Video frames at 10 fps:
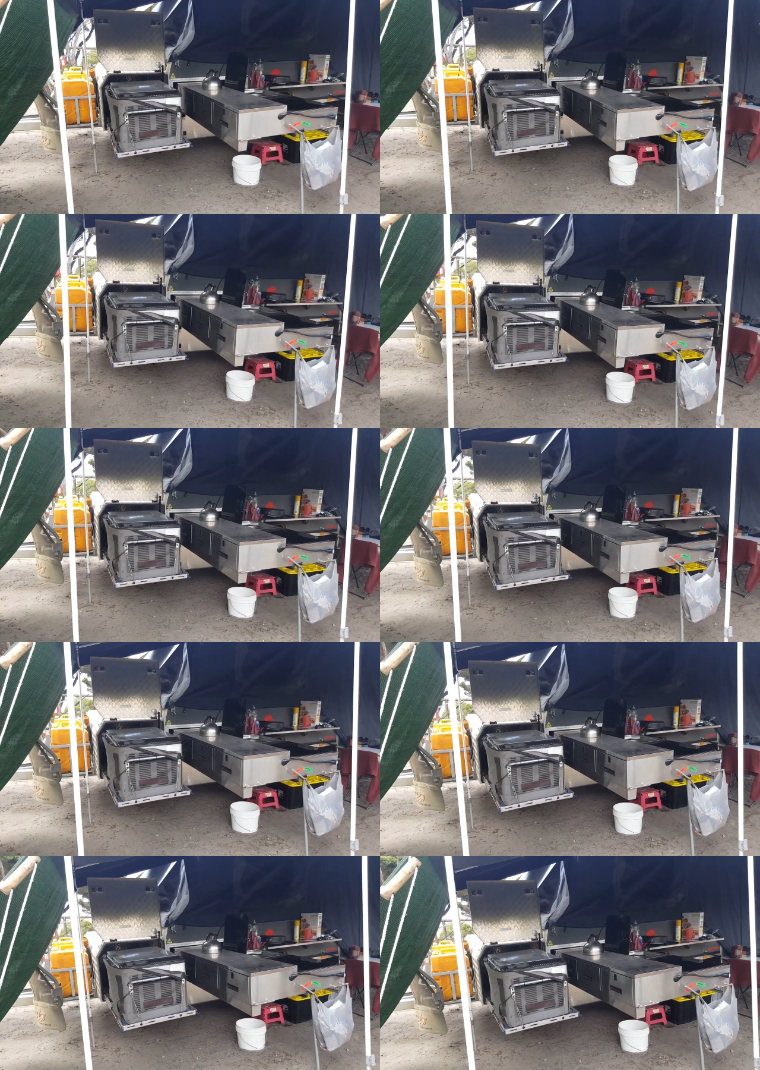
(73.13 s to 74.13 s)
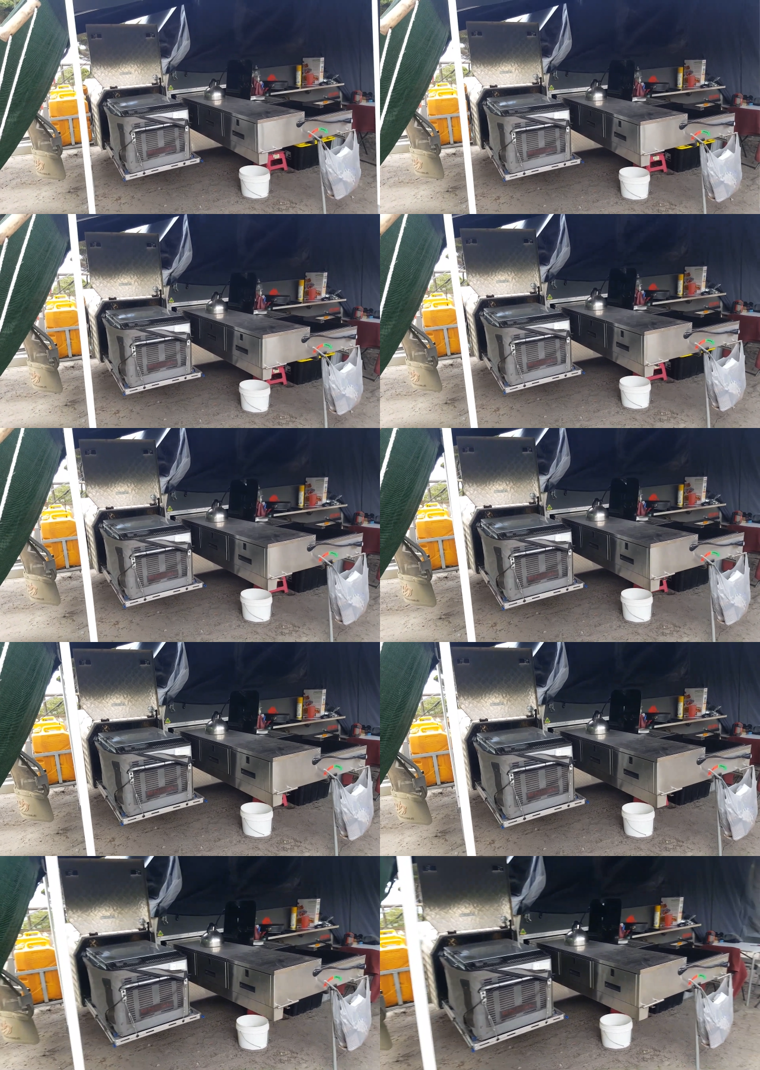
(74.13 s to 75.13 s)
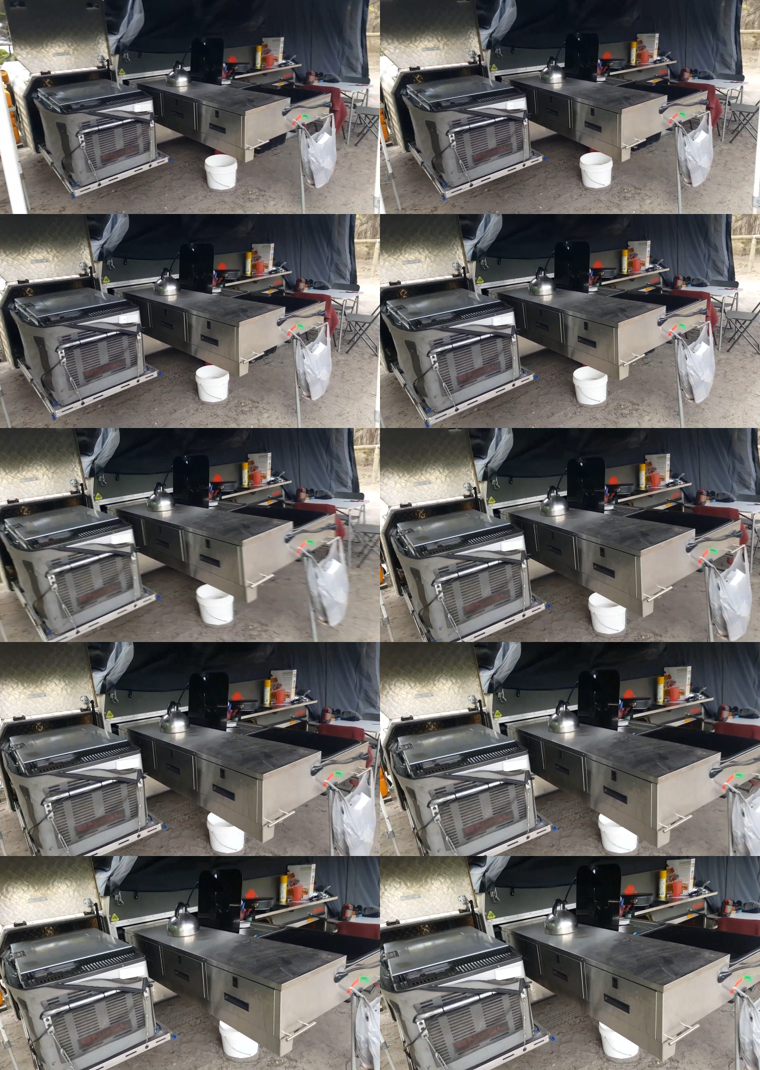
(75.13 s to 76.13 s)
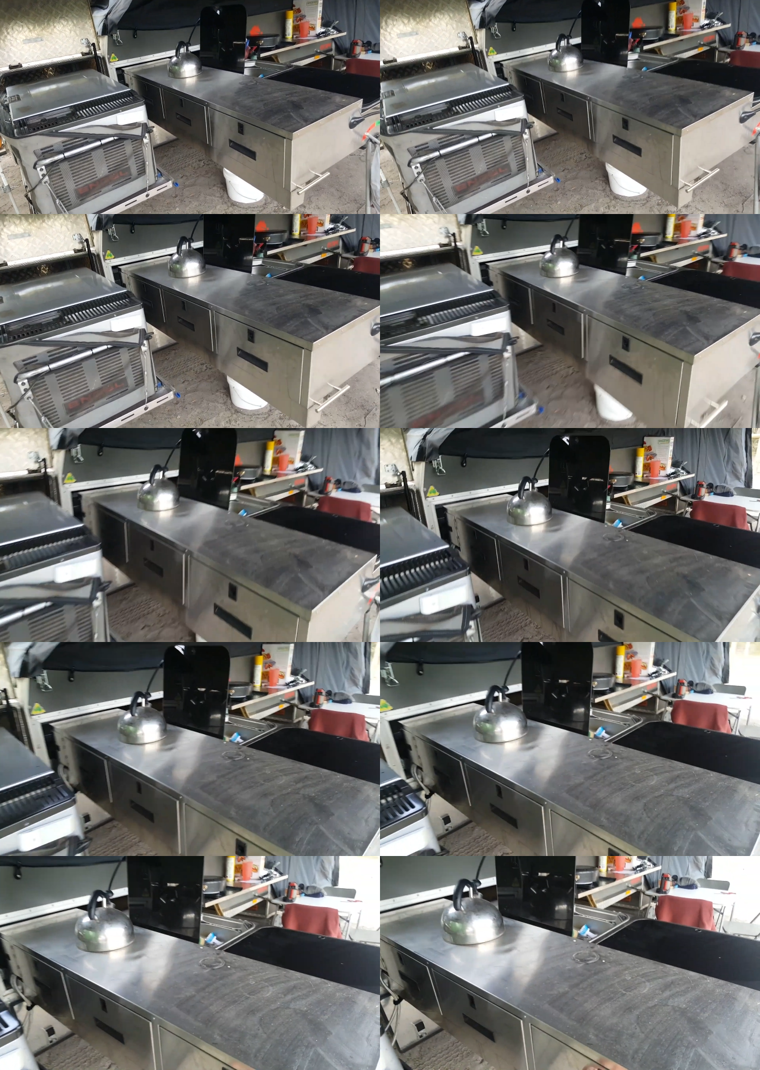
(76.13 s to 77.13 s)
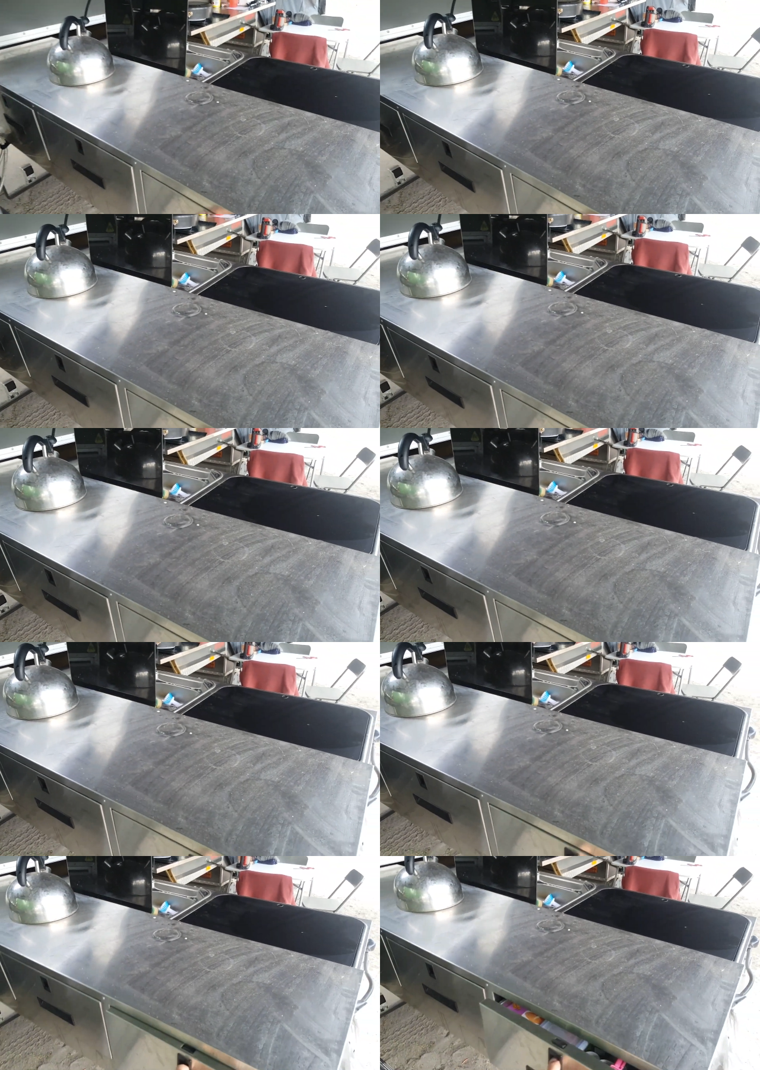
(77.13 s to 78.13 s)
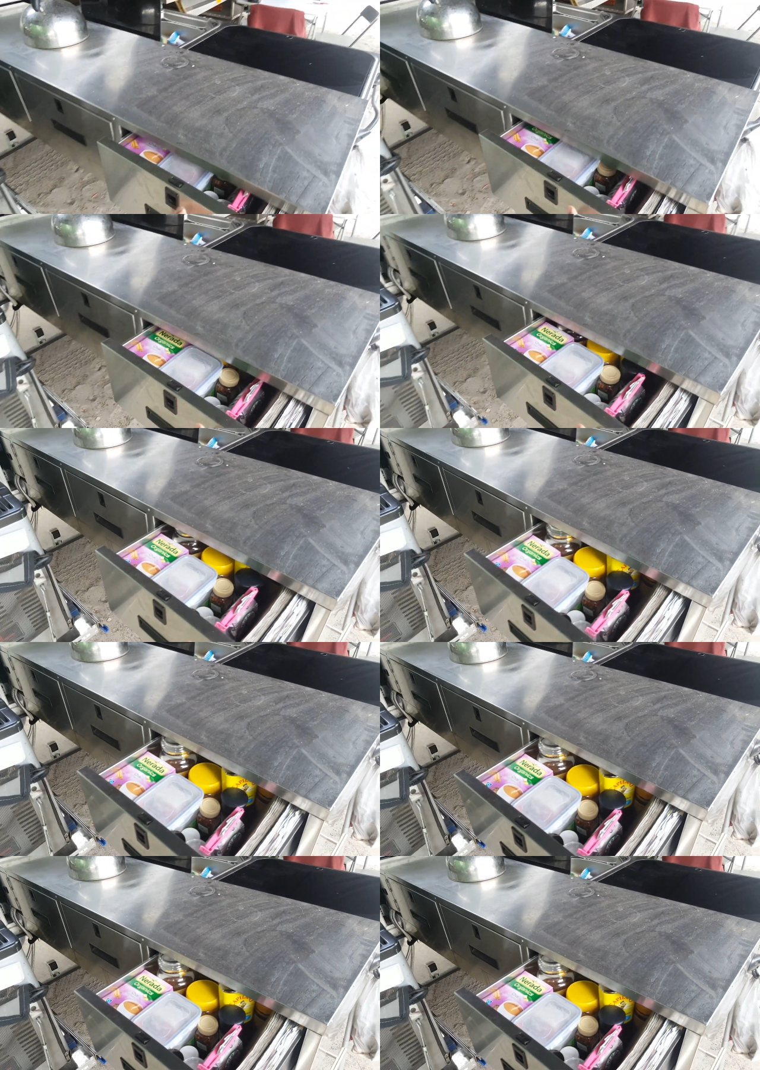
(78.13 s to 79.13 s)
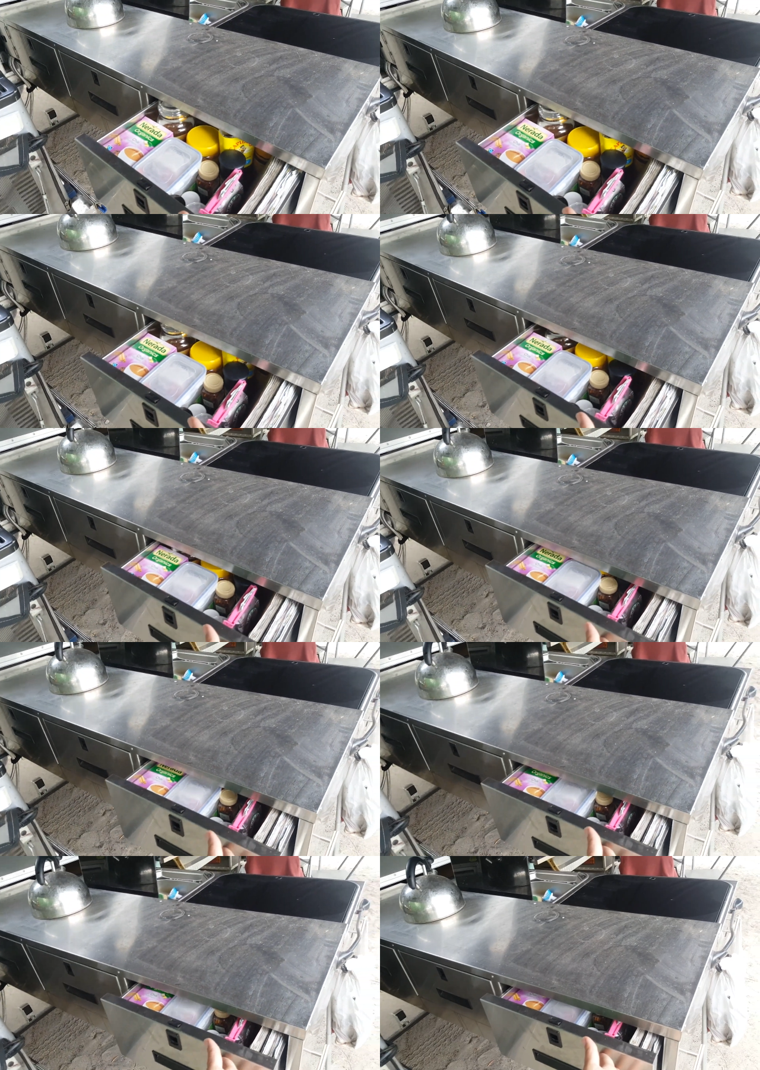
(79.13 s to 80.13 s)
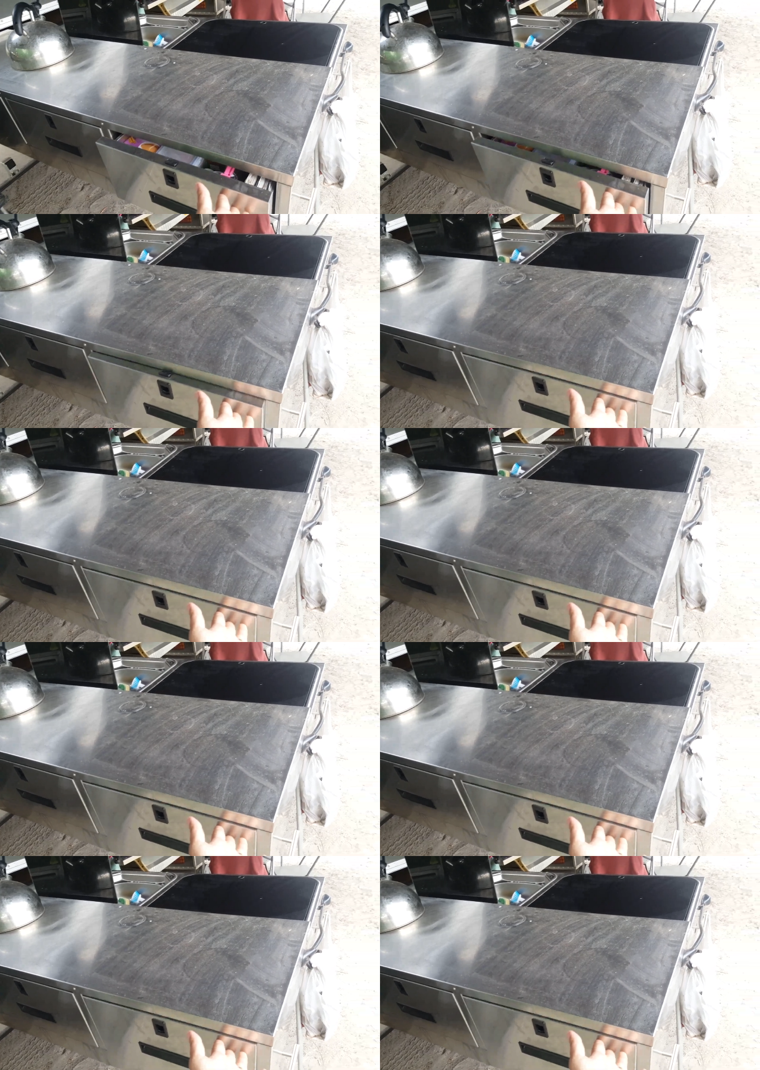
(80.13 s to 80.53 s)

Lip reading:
[unreadable: no face in view]